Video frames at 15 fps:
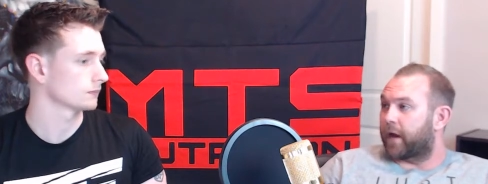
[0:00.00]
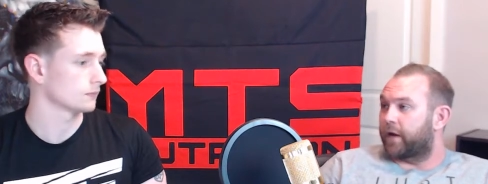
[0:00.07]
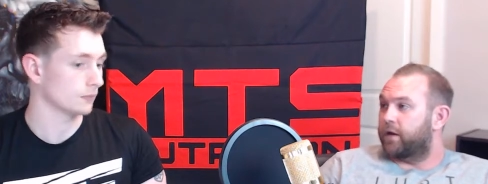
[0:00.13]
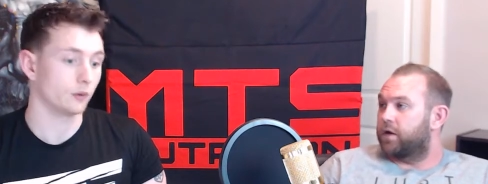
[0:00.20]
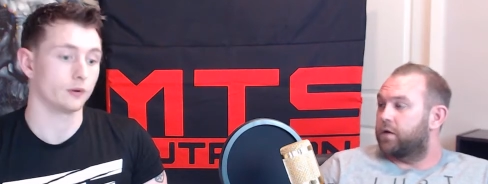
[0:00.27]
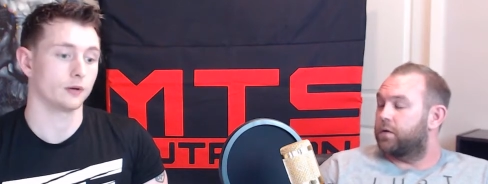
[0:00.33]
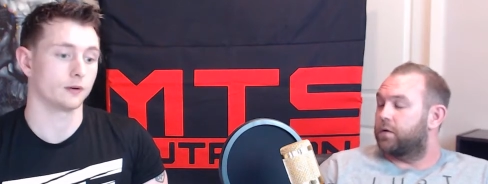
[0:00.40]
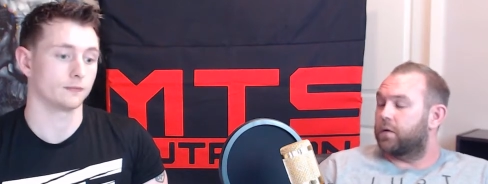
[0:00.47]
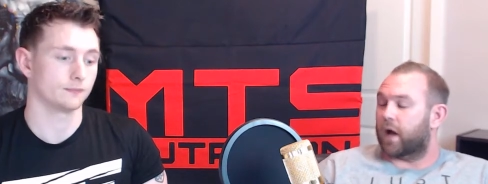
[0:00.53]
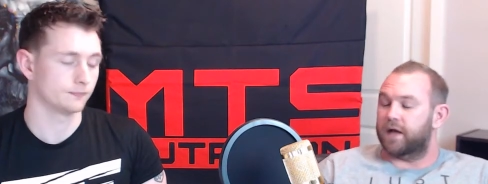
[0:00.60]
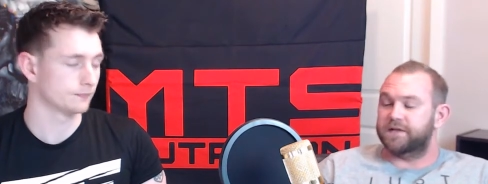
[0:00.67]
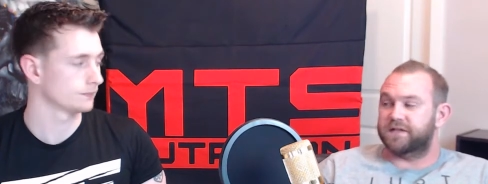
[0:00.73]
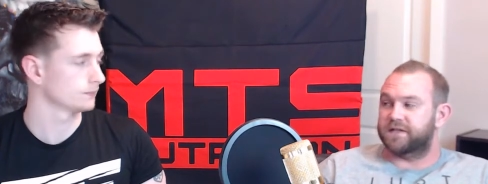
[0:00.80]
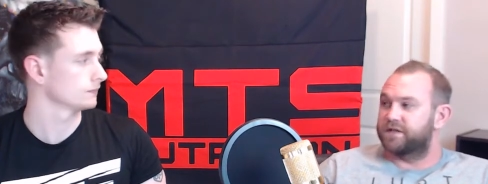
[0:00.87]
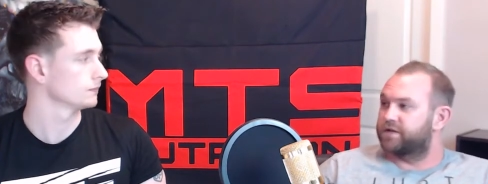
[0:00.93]
Speaker 1: I oh, you
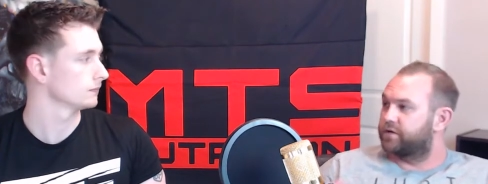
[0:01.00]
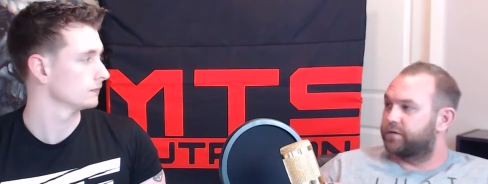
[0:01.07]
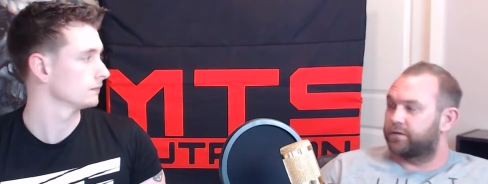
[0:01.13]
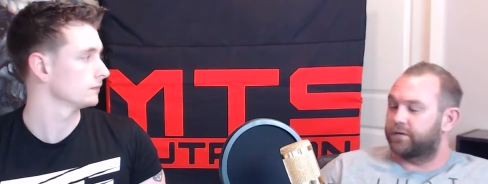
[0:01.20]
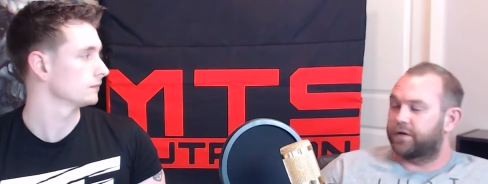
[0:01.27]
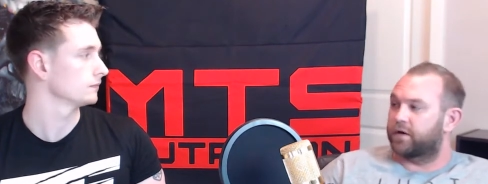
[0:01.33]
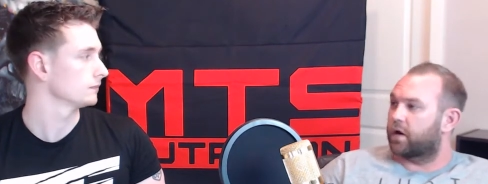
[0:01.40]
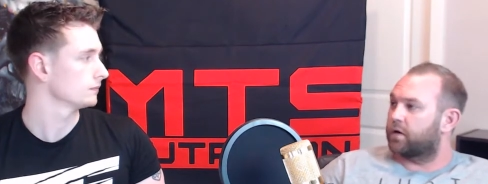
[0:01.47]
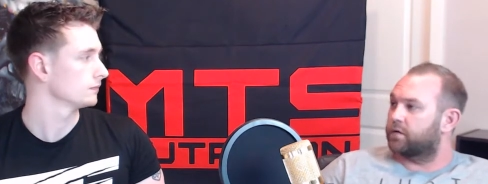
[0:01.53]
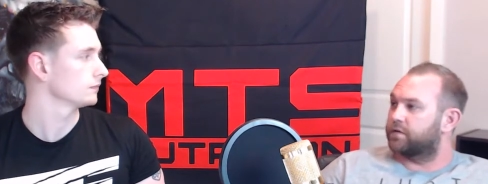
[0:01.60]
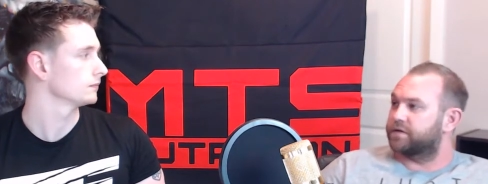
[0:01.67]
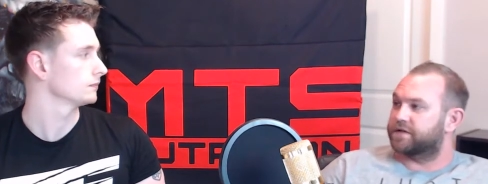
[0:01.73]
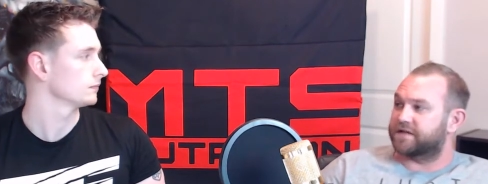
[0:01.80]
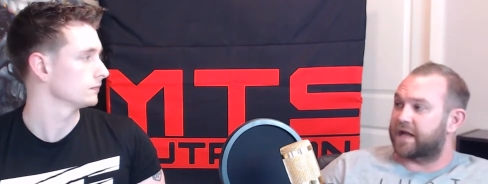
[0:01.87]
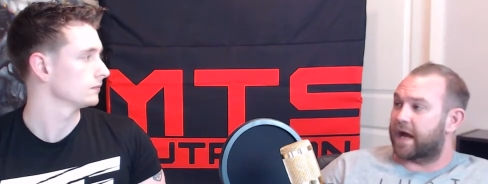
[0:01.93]
I send you, you
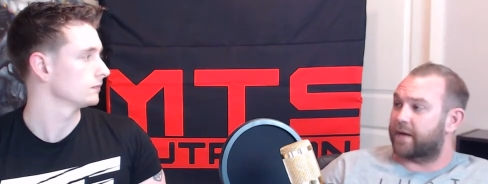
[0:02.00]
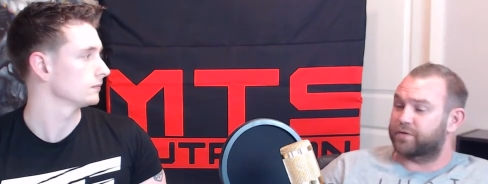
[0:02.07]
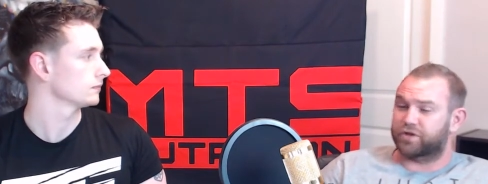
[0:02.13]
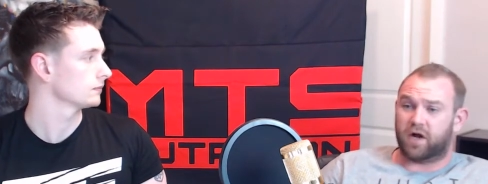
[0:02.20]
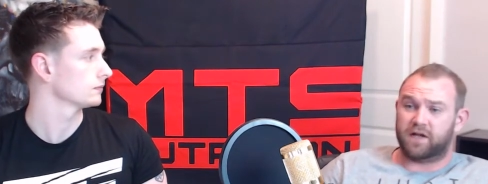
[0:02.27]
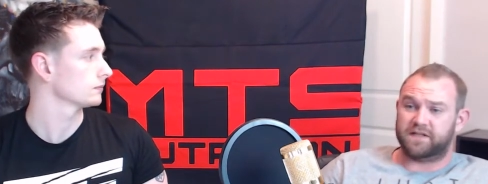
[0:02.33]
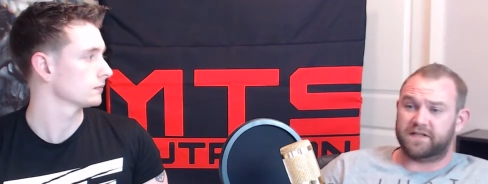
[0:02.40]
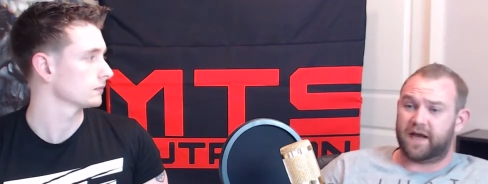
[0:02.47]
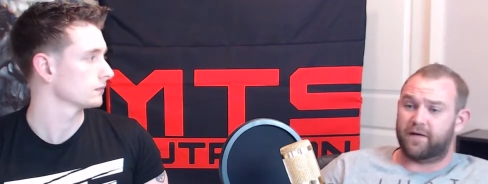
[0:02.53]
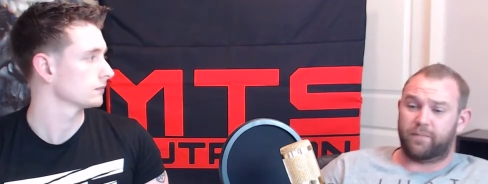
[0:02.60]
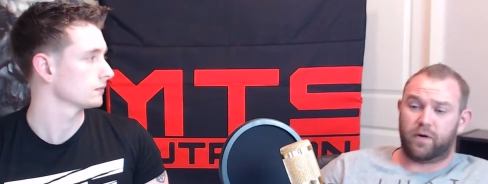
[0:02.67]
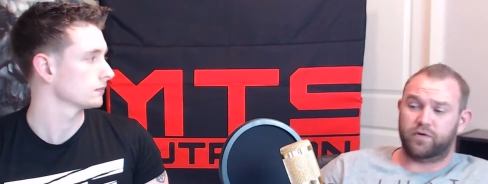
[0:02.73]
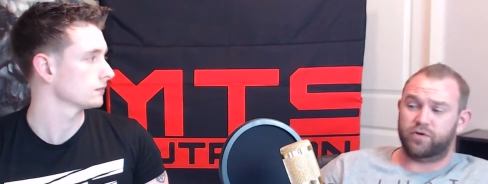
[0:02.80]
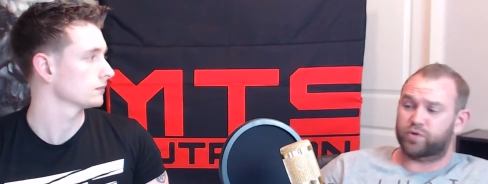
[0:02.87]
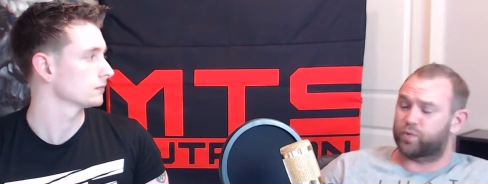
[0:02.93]
know, snapshots
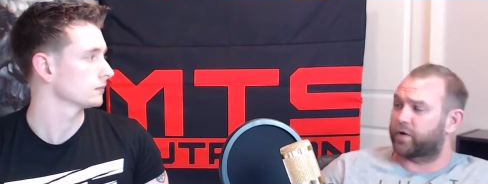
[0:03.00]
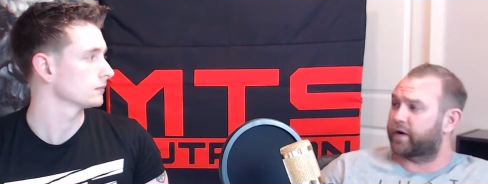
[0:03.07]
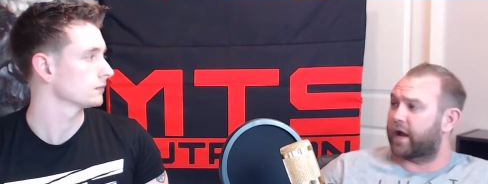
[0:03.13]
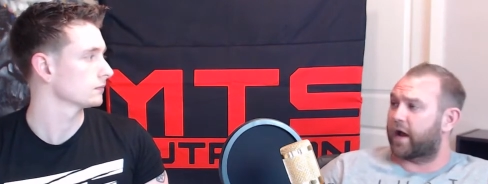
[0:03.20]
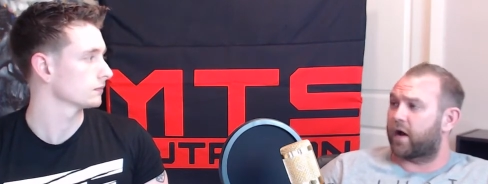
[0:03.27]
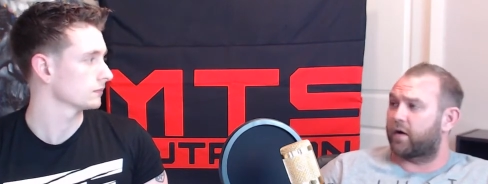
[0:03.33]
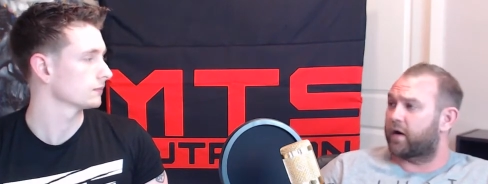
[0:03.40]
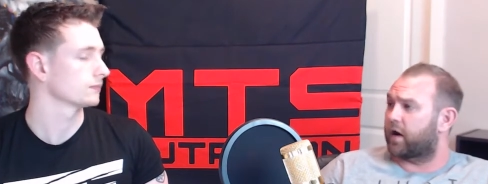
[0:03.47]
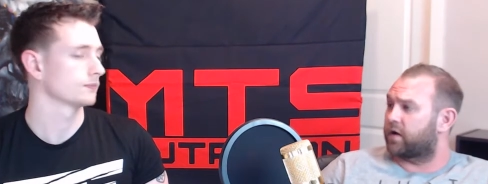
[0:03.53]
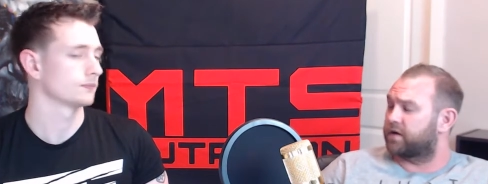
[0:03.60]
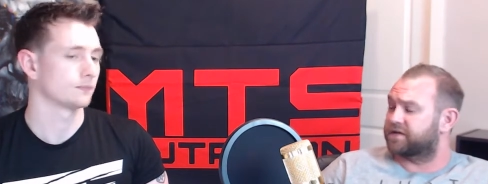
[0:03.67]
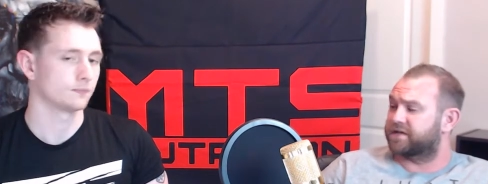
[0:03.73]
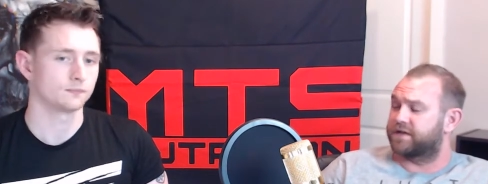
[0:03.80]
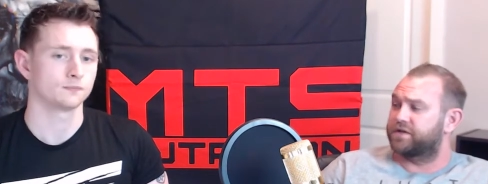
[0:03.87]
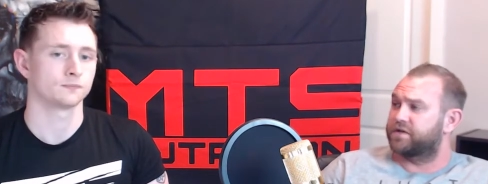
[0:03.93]
out post workout.
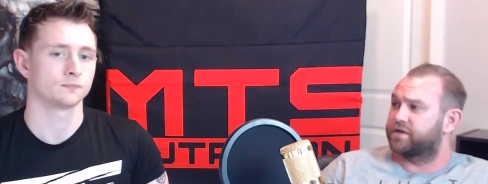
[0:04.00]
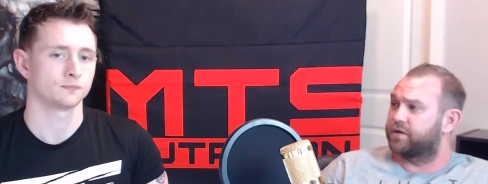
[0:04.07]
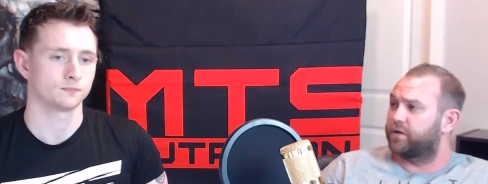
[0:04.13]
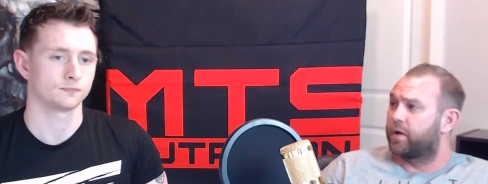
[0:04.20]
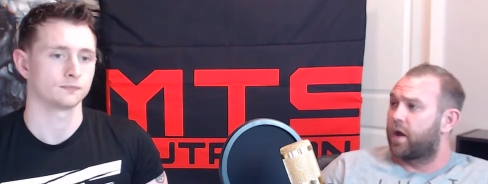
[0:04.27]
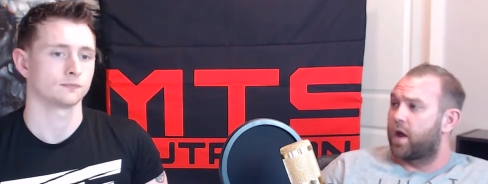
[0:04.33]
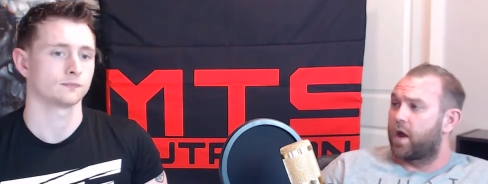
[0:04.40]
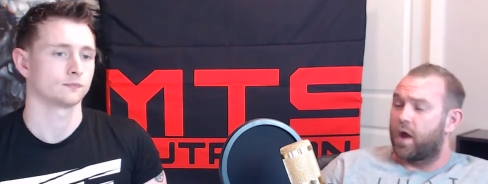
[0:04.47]
I'll send you